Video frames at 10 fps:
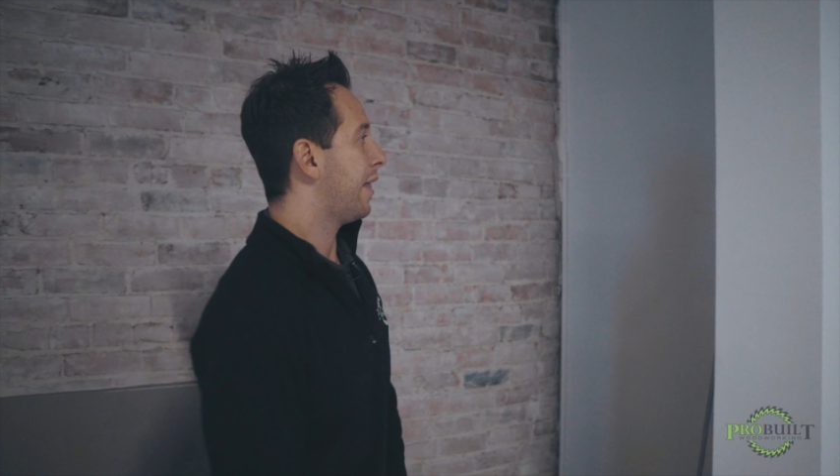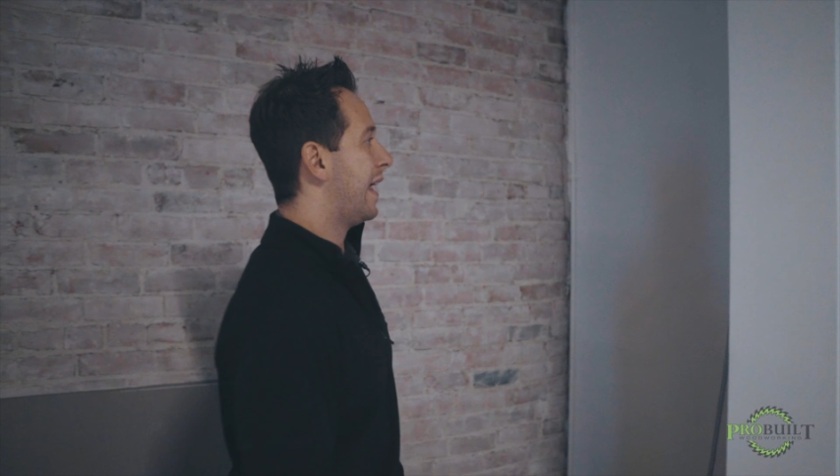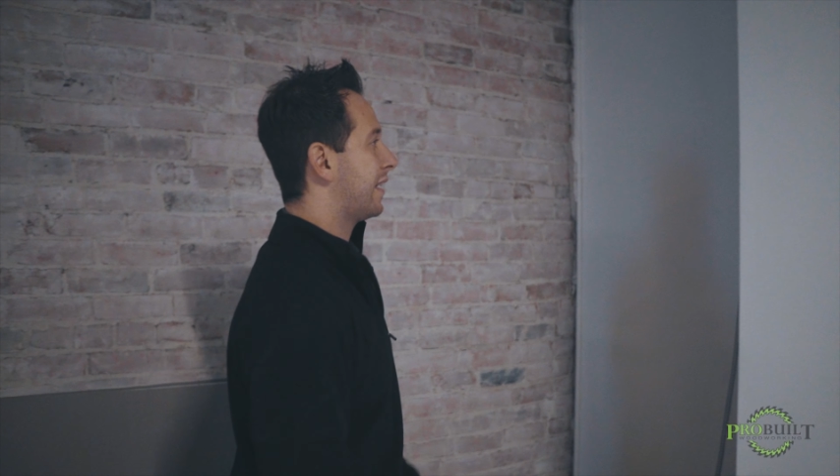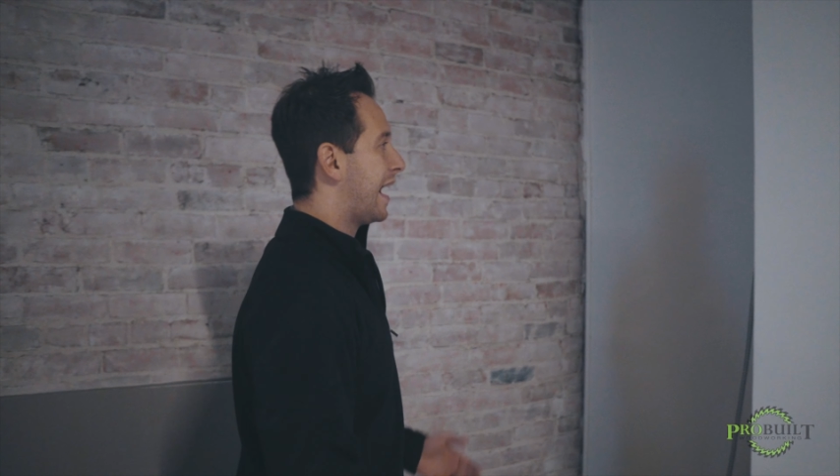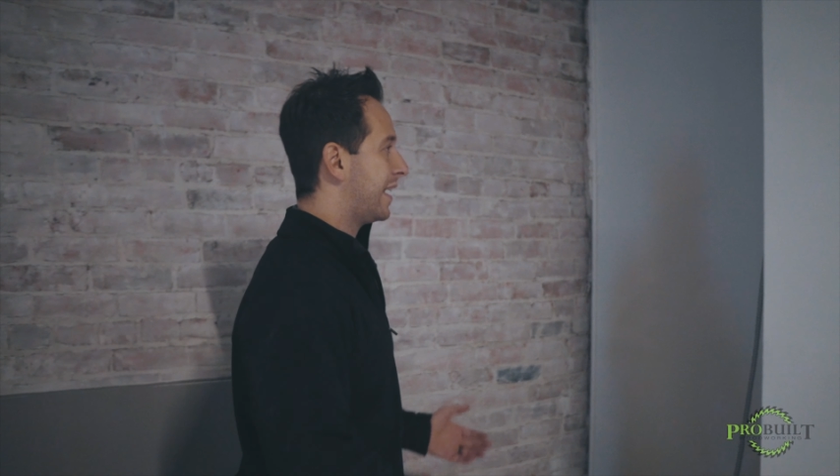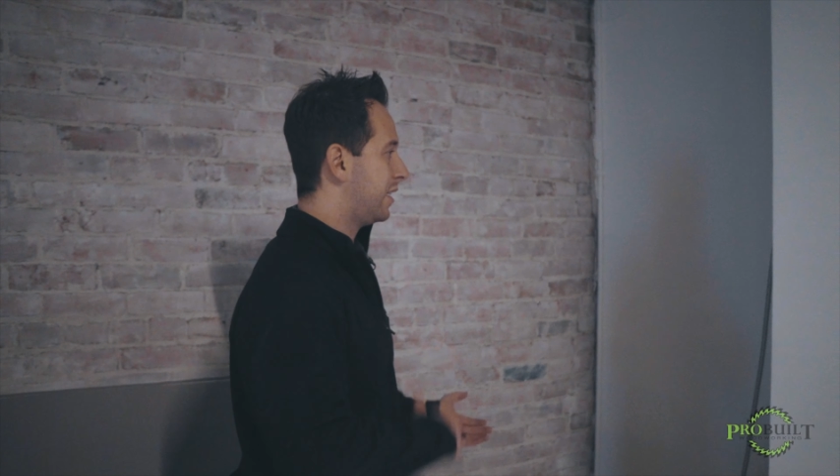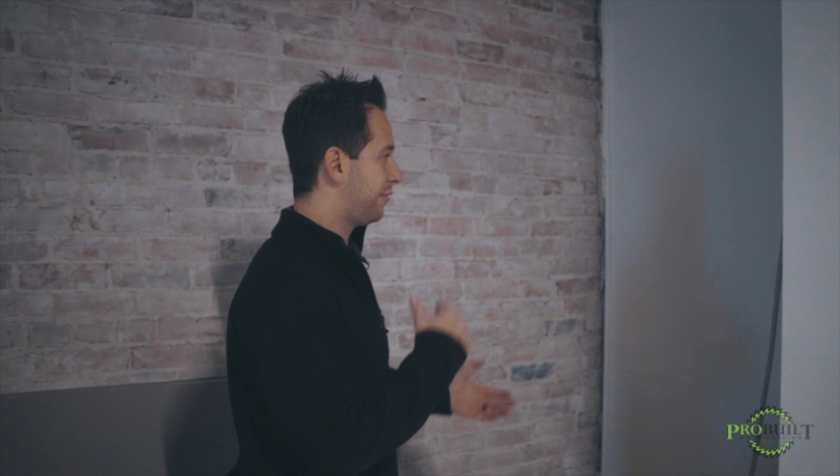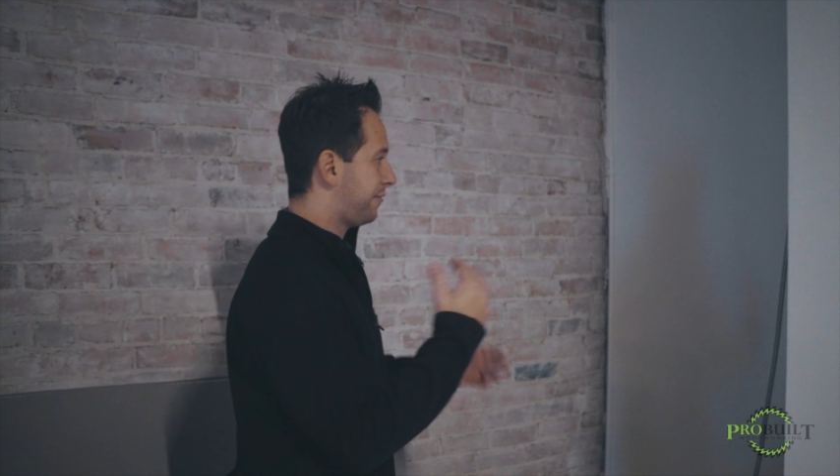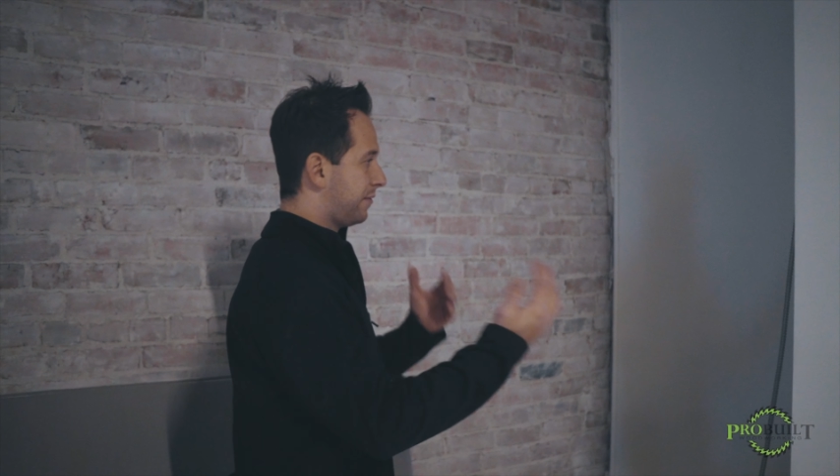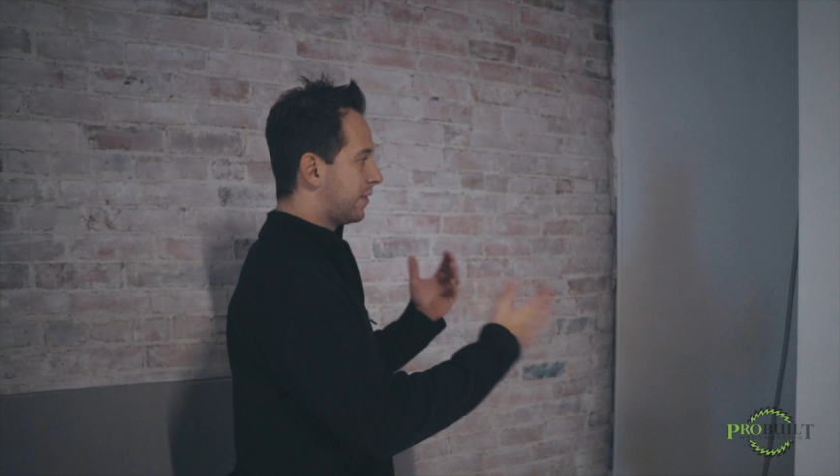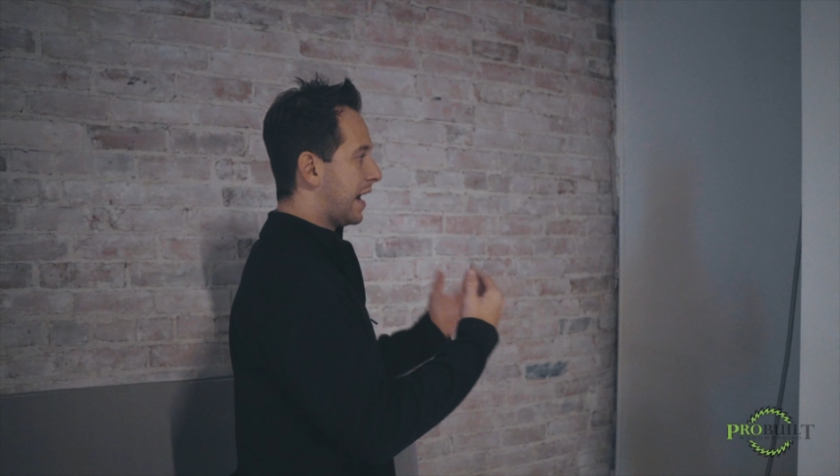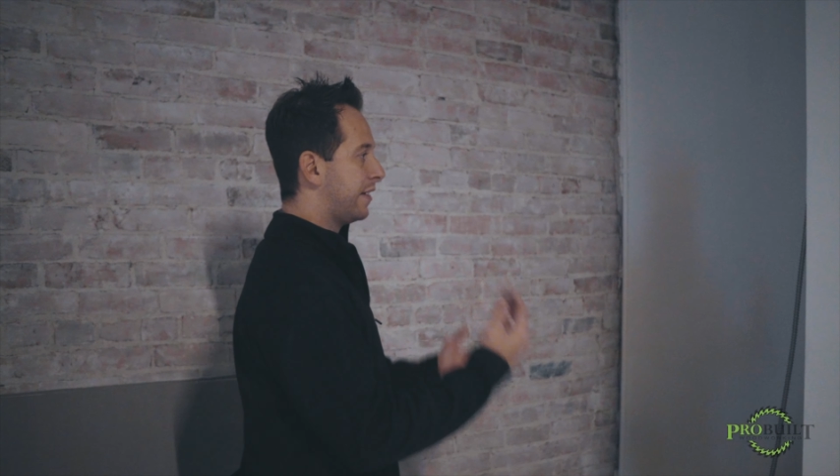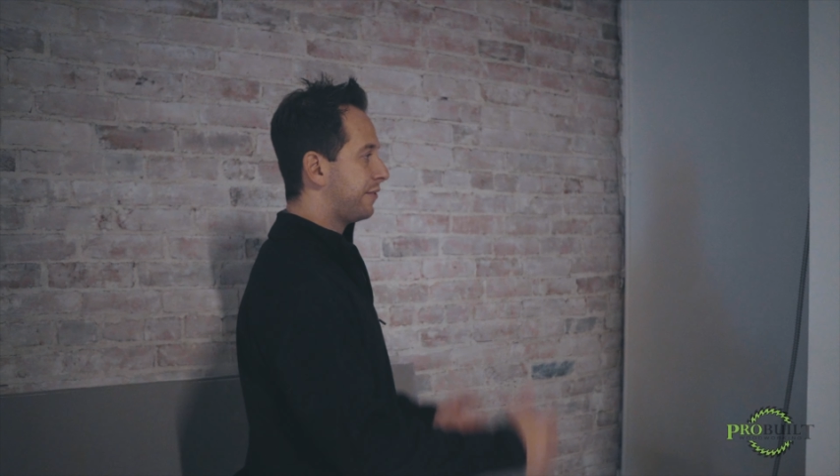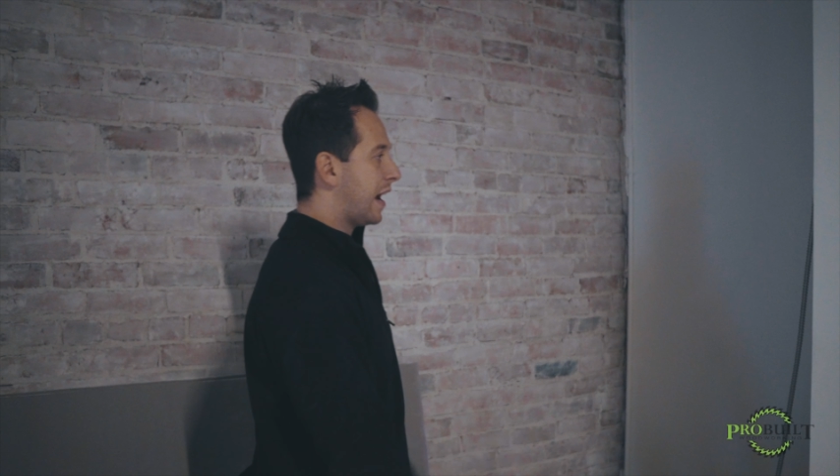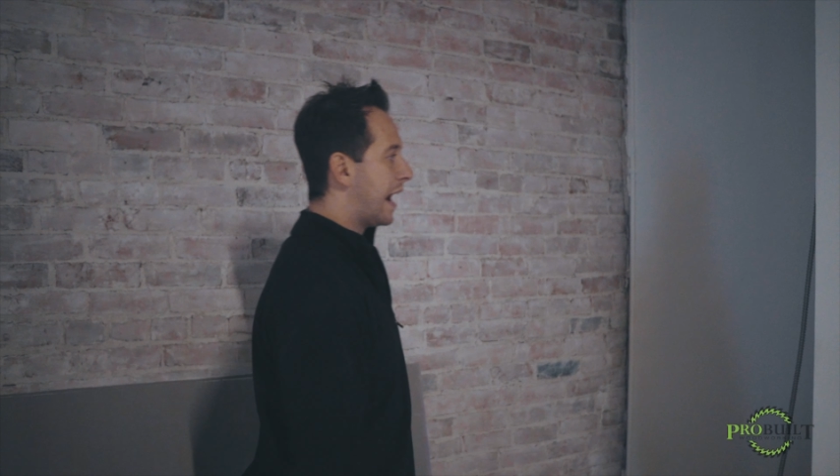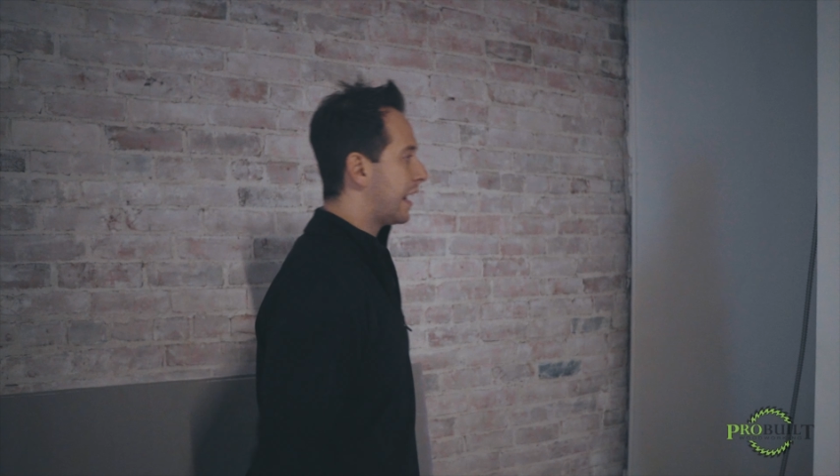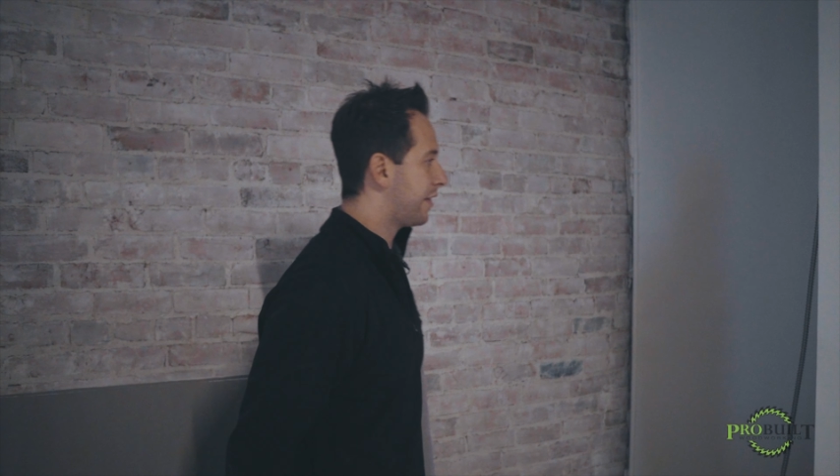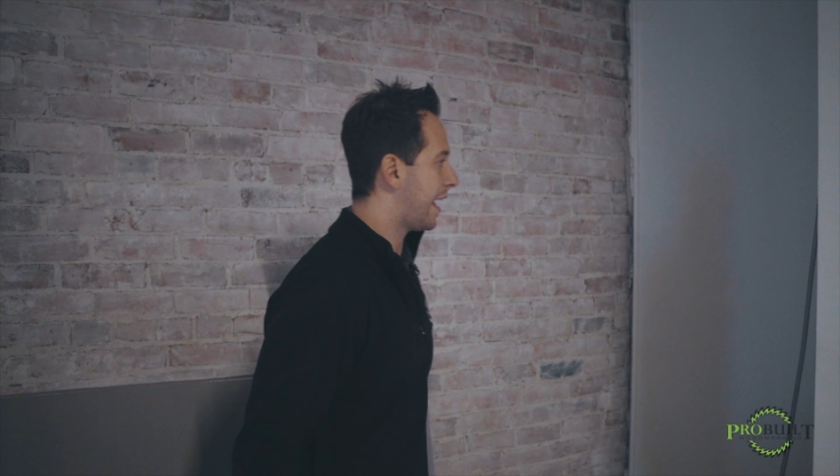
that kind of tie